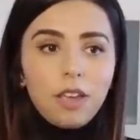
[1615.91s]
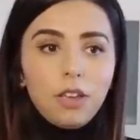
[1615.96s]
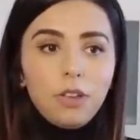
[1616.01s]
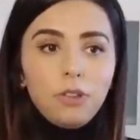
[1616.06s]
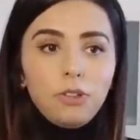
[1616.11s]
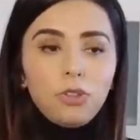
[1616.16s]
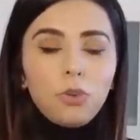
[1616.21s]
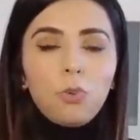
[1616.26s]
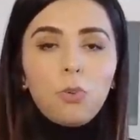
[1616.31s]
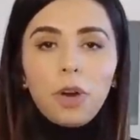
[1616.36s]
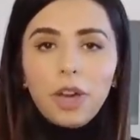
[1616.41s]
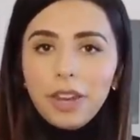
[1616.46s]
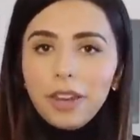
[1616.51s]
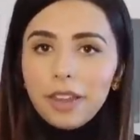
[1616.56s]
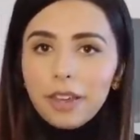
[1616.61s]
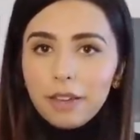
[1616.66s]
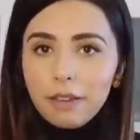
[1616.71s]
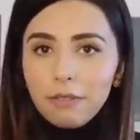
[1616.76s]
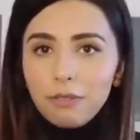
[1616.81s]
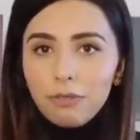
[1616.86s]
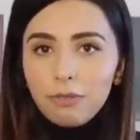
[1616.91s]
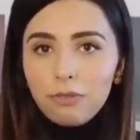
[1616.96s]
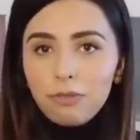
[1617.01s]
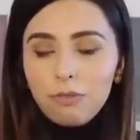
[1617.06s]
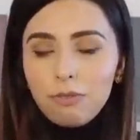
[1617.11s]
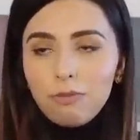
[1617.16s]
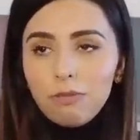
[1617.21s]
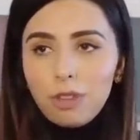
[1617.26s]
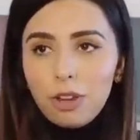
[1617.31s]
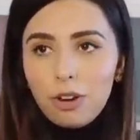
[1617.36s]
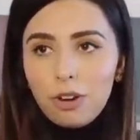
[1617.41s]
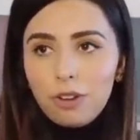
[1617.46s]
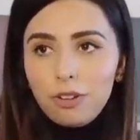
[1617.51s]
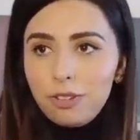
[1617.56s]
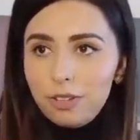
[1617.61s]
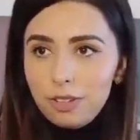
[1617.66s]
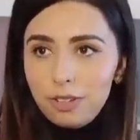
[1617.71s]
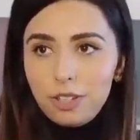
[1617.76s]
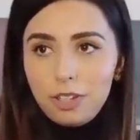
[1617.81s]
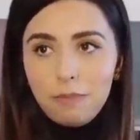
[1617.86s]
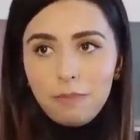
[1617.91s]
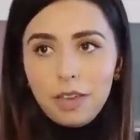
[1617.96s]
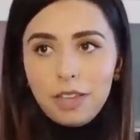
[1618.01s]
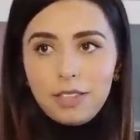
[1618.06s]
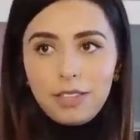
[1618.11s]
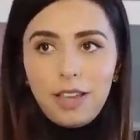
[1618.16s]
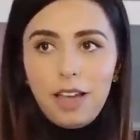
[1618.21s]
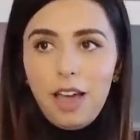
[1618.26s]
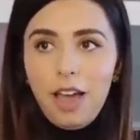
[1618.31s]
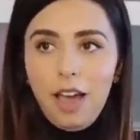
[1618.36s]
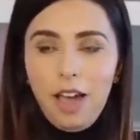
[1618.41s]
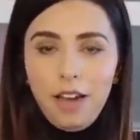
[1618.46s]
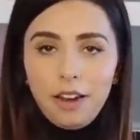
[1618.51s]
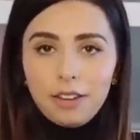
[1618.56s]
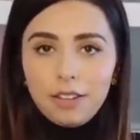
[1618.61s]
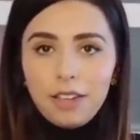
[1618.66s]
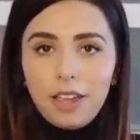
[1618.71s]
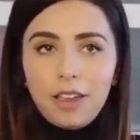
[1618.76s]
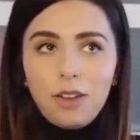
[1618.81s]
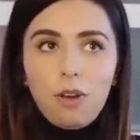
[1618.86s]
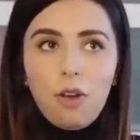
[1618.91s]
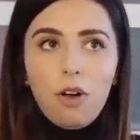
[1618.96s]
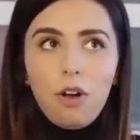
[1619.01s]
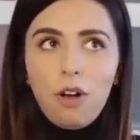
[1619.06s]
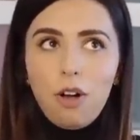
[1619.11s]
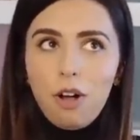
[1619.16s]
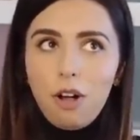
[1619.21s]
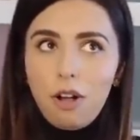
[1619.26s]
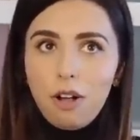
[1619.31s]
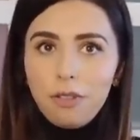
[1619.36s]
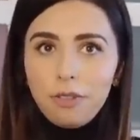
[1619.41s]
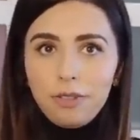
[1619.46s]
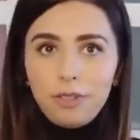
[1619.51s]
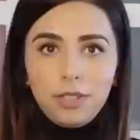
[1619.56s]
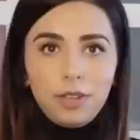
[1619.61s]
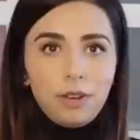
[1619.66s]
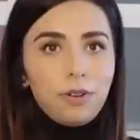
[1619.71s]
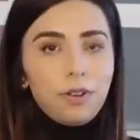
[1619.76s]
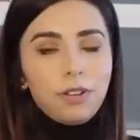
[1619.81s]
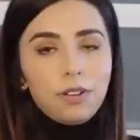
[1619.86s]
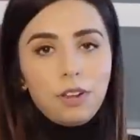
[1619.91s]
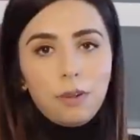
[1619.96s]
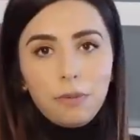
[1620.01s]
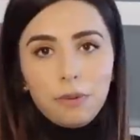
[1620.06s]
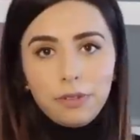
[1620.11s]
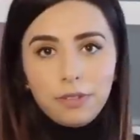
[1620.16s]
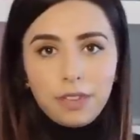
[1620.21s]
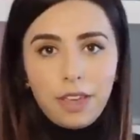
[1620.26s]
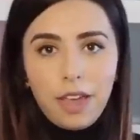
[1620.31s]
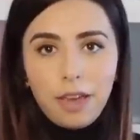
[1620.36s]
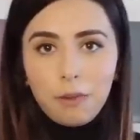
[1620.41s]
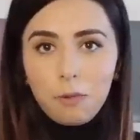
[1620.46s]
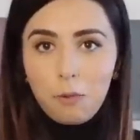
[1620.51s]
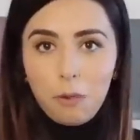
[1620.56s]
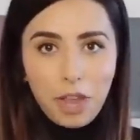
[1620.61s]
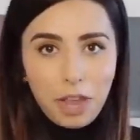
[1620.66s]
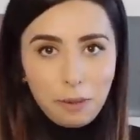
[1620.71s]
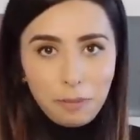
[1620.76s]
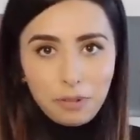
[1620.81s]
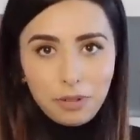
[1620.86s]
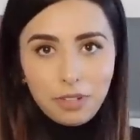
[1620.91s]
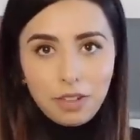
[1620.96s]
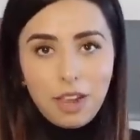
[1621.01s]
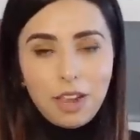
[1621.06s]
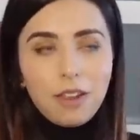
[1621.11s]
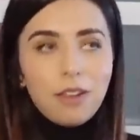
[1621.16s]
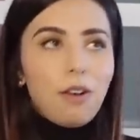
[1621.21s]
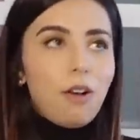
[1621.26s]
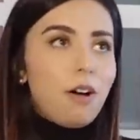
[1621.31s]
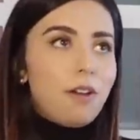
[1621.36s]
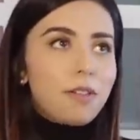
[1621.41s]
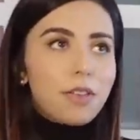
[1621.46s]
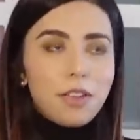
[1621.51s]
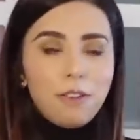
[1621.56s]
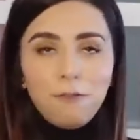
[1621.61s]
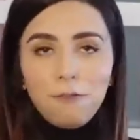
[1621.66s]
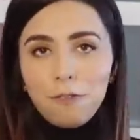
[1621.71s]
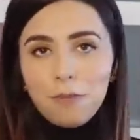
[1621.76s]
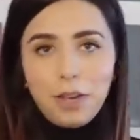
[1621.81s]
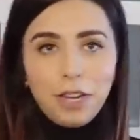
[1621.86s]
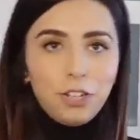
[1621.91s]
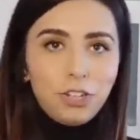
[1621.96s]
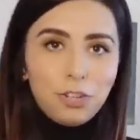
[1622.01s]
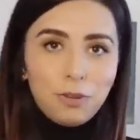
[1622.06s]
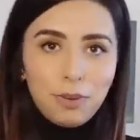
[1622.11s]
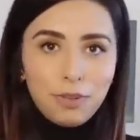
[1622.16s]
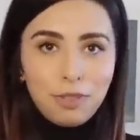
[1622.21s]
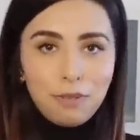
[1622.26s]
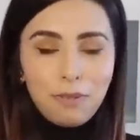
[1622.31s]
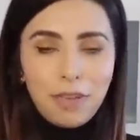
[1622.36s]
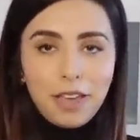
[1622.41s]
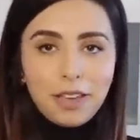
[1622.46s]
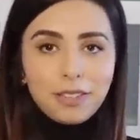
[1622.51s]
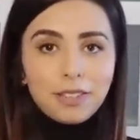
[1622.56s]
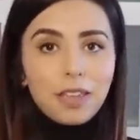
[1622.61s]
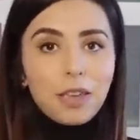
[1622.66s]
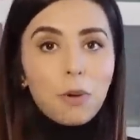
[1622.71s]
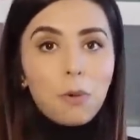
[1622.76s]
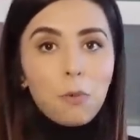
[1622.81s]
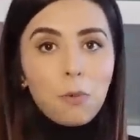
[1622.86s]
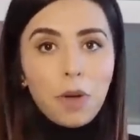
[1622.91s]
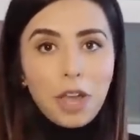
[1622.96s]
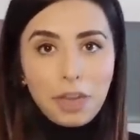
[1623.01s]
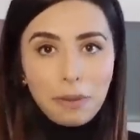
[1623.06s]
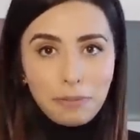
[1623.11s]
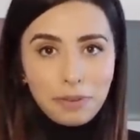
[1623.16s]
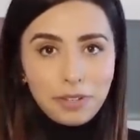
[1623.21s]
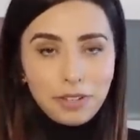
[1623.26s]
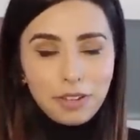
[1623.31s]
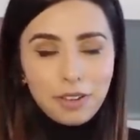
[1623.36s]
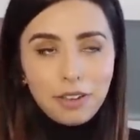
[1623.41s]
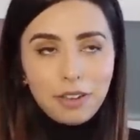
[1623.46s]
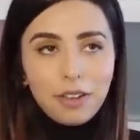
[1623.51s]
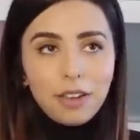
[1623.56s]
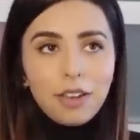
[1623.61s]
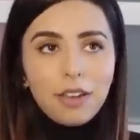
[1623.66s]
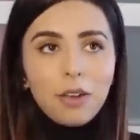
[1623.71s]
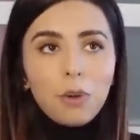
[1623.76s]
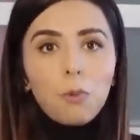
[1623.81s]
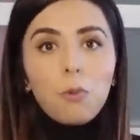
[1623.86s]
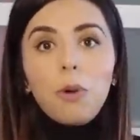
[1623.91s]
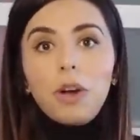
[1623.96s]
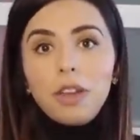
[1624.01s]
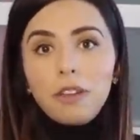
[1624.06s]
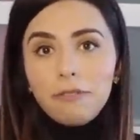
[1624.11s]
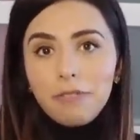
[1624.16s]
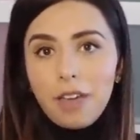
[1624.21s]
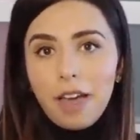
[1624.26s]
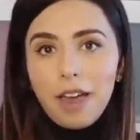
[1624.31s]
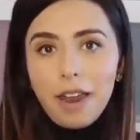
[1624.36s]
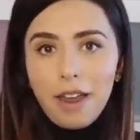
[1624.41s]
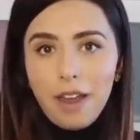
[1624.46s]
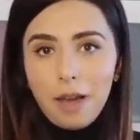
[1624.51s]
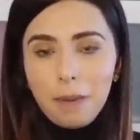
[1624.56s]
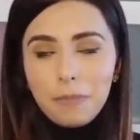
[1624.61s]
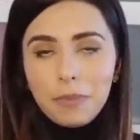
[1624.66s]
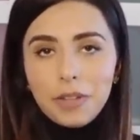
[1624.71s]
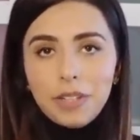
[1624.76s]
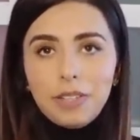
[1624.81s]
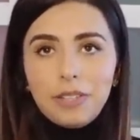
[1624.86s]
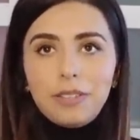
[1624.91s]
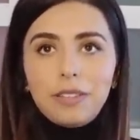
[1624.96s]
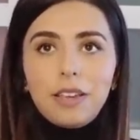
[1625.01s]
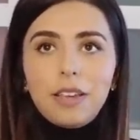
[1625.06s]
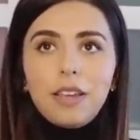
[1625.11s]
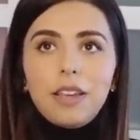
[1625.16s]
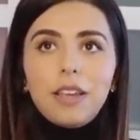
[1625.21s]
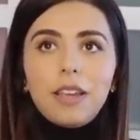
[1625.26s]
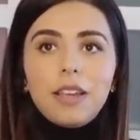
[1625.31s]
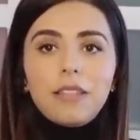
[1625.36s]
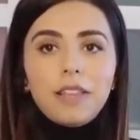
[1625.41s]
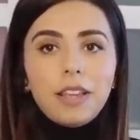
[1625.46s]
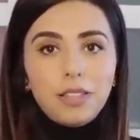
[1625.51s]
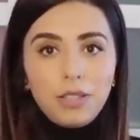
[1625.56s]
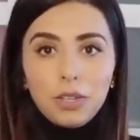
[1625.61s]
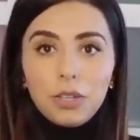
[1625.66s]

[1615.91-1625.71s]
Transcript: So what if their system gets hacked and all the serial numbers get wiped and all the information about the bags get wiped? What if that happens? And that's a